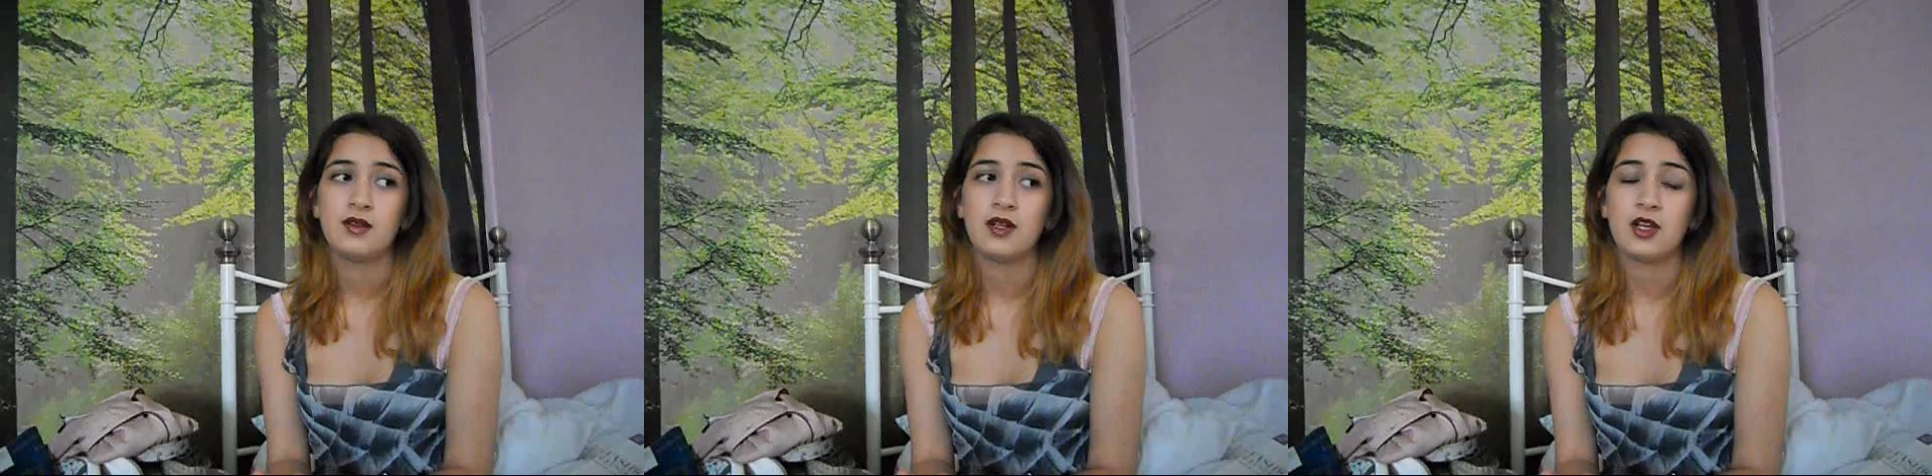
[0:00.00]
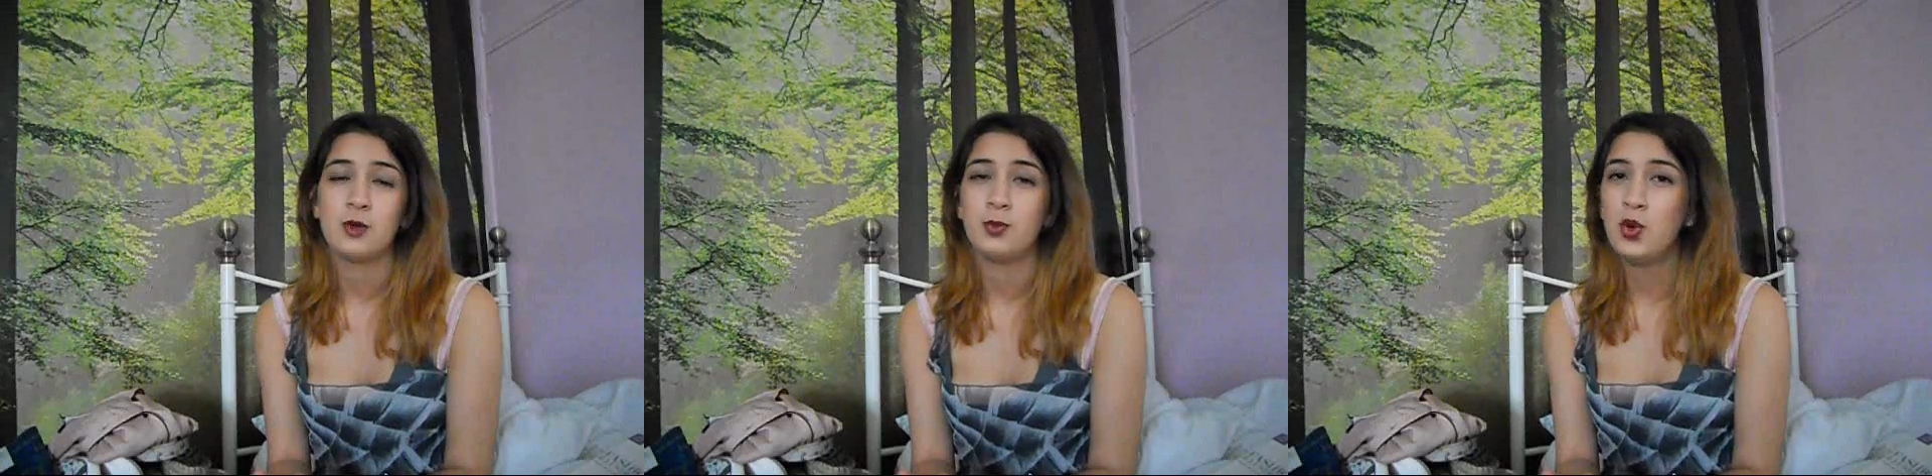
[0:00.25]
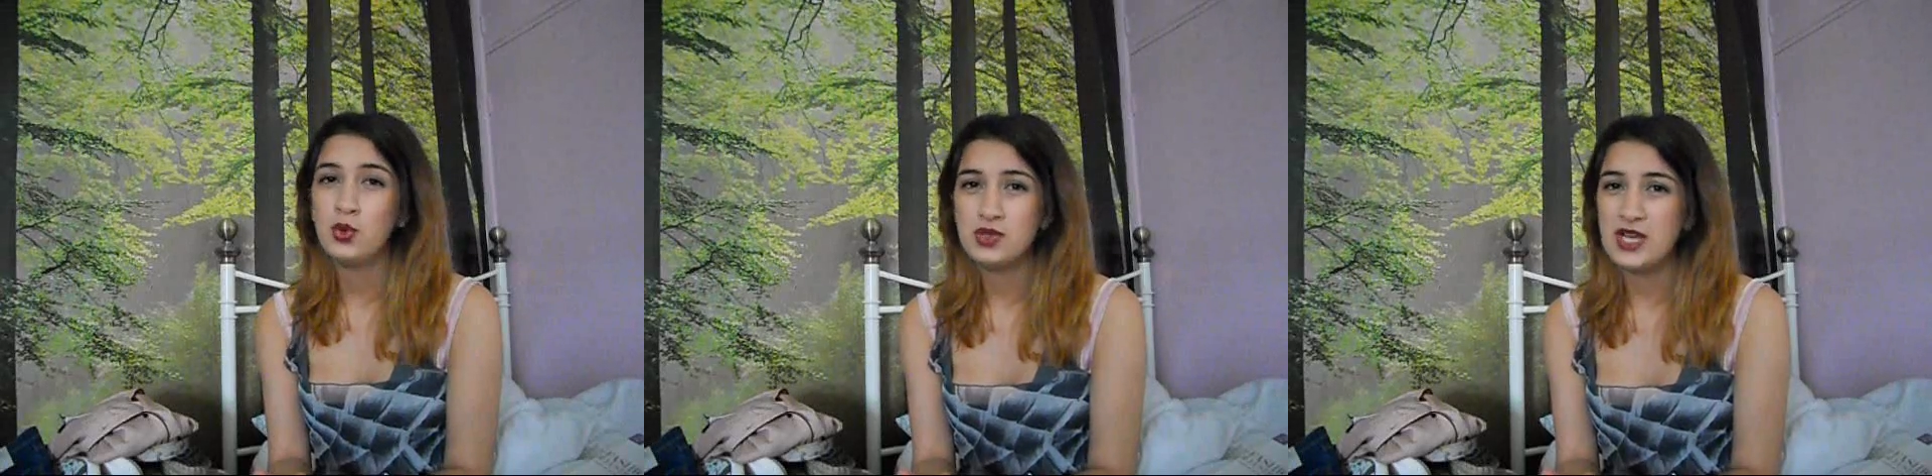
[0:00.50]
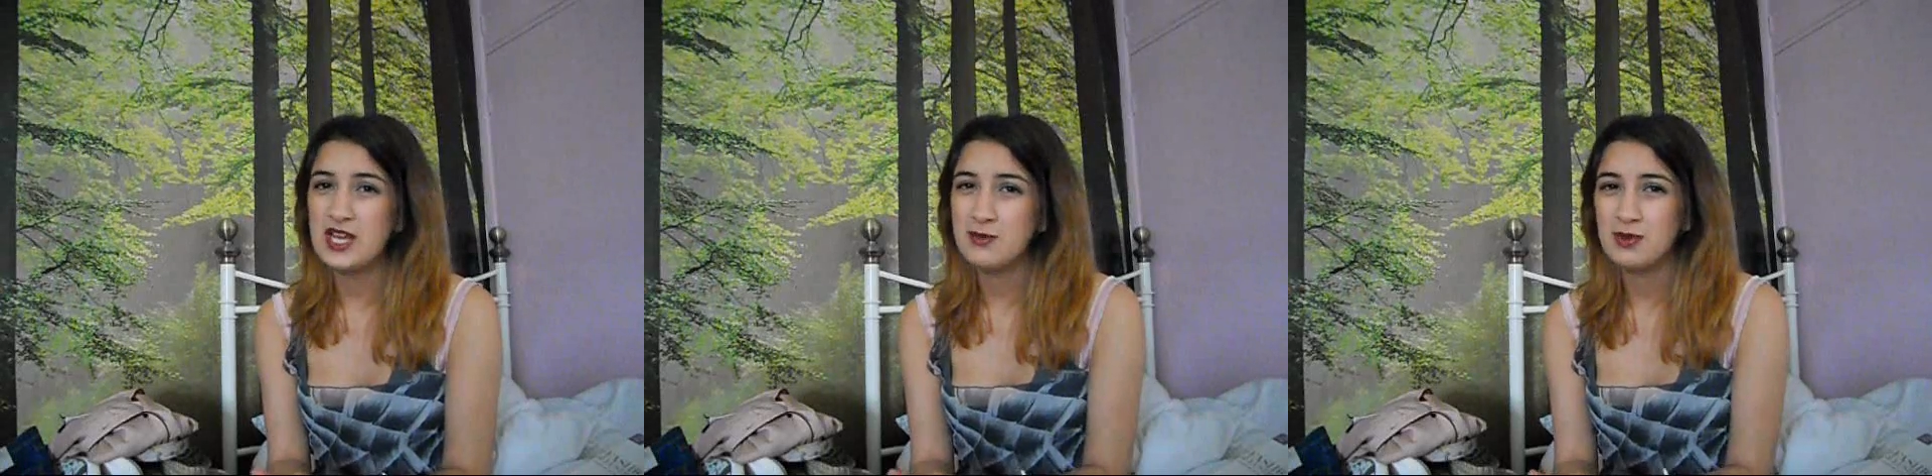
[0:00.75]
like a pool
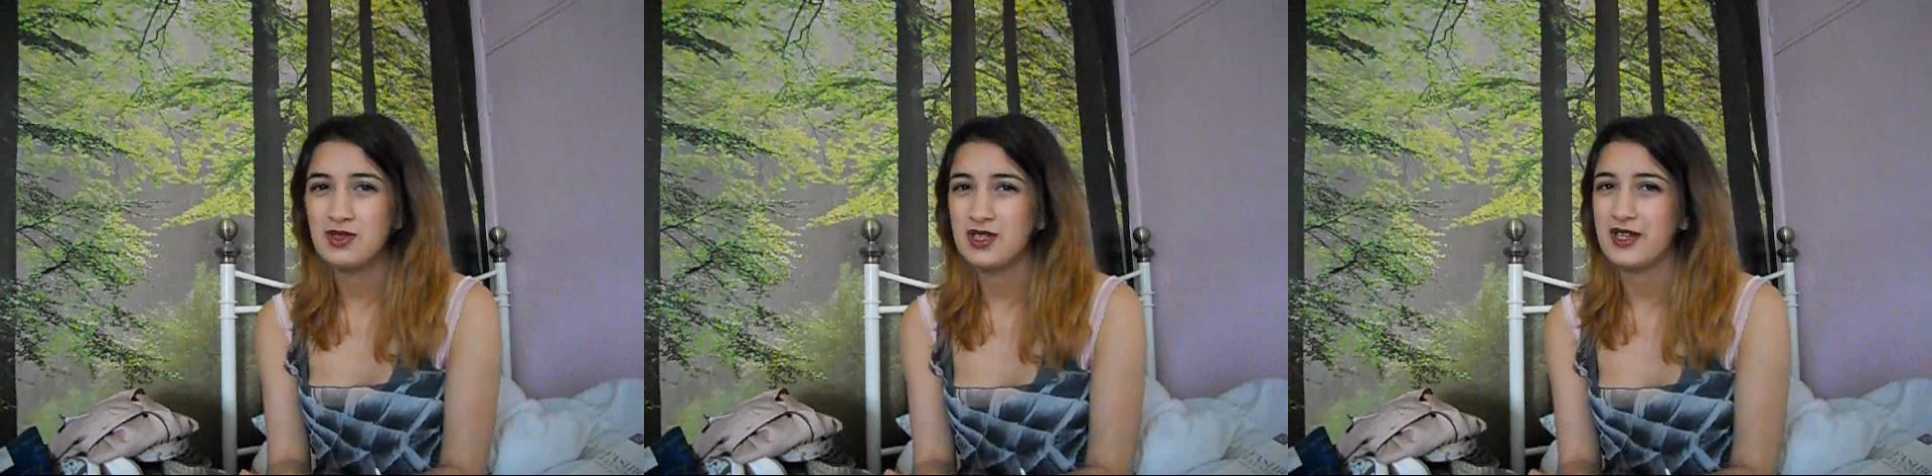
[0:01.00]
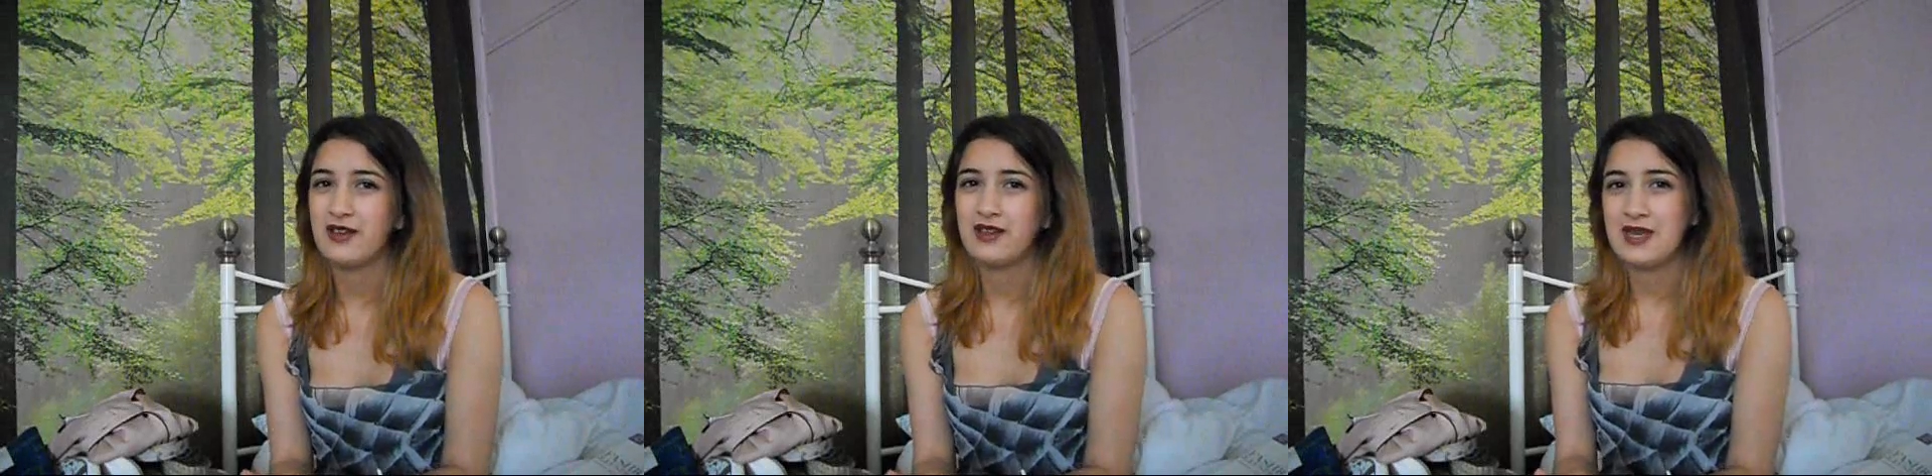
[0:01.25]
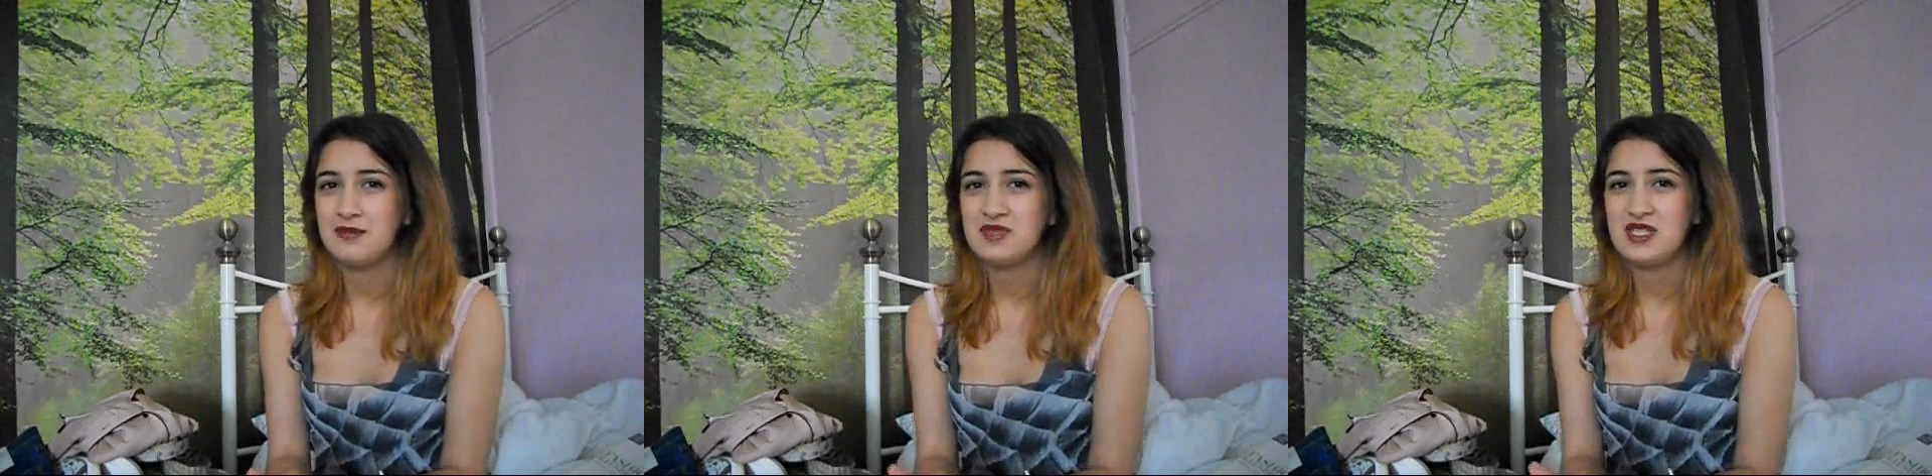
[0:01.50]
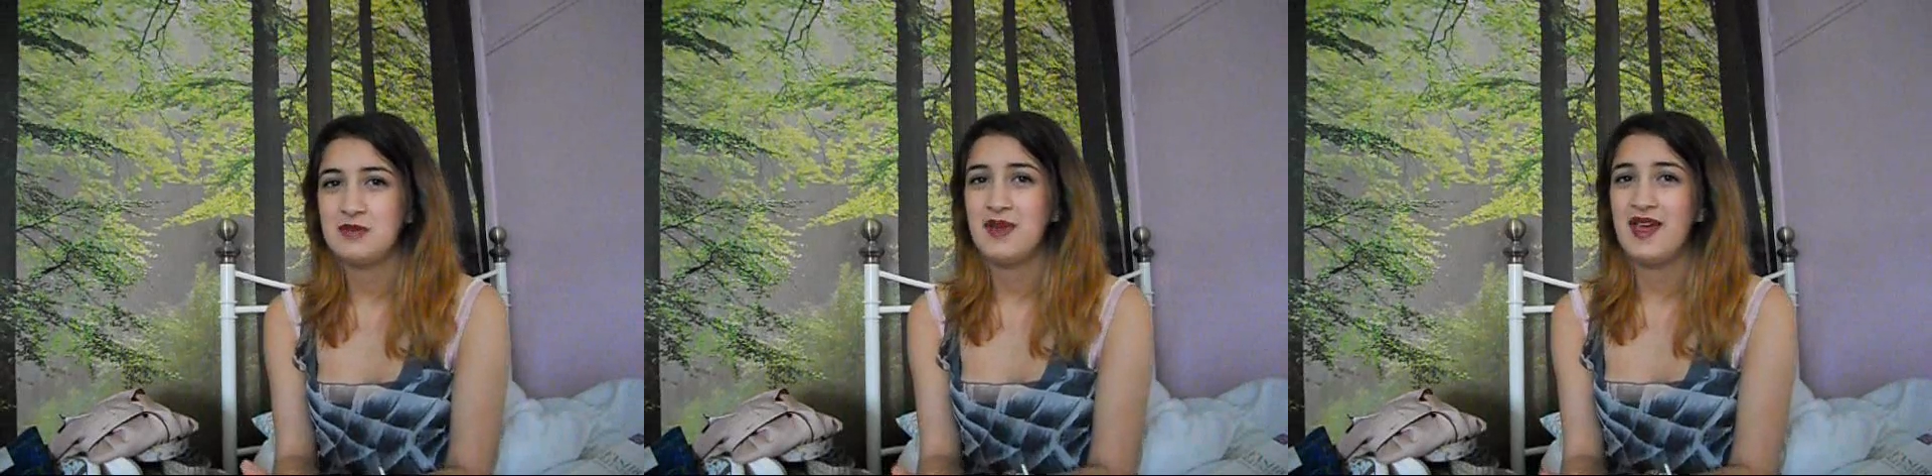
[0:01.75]
table, like a
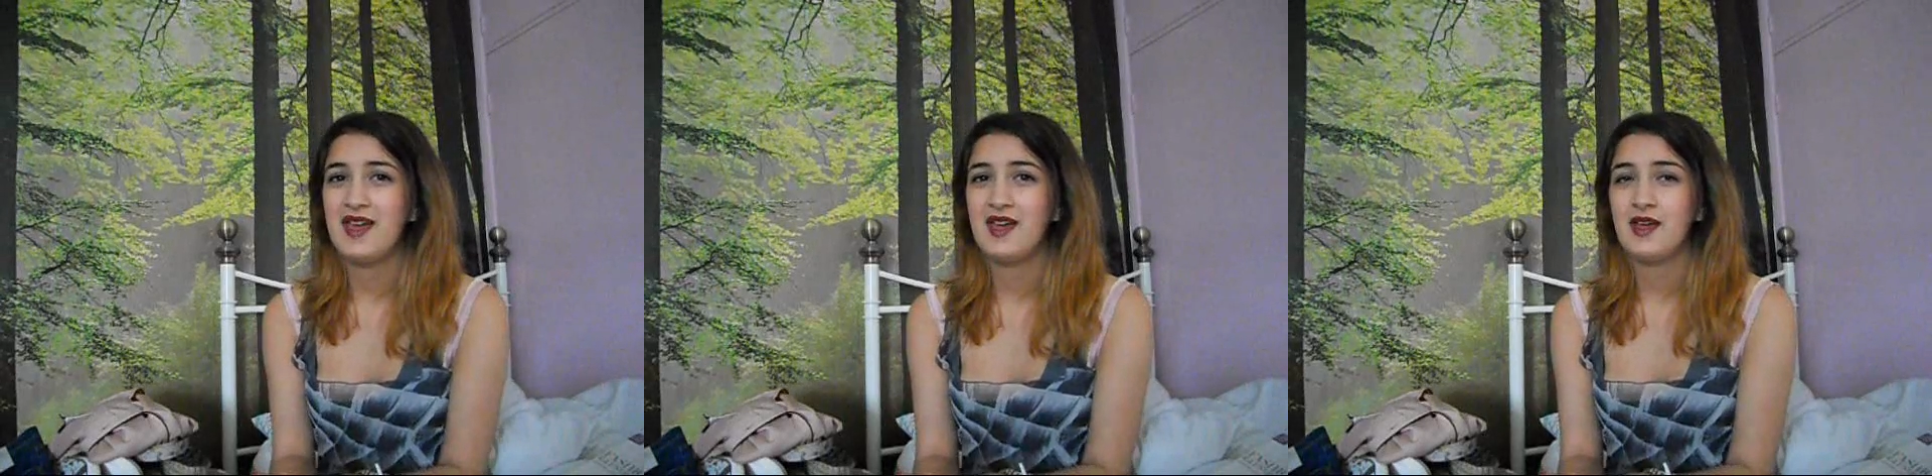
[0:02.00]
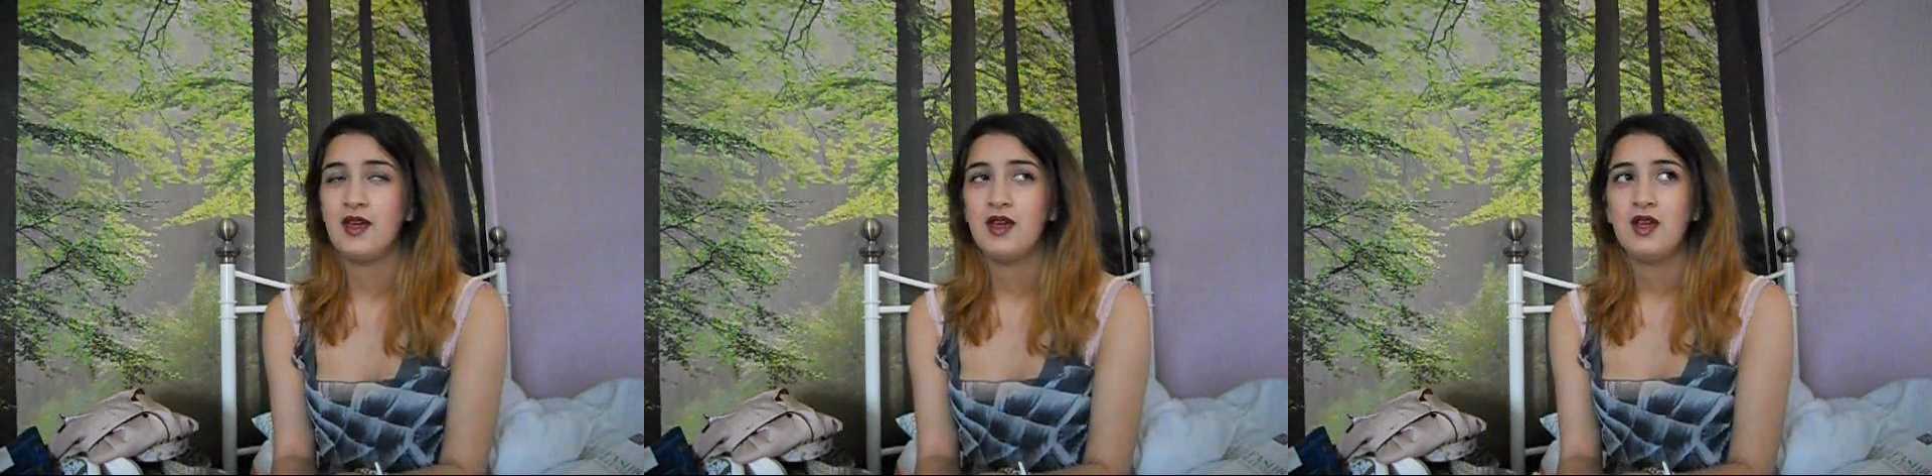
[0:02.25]
gamesy bit,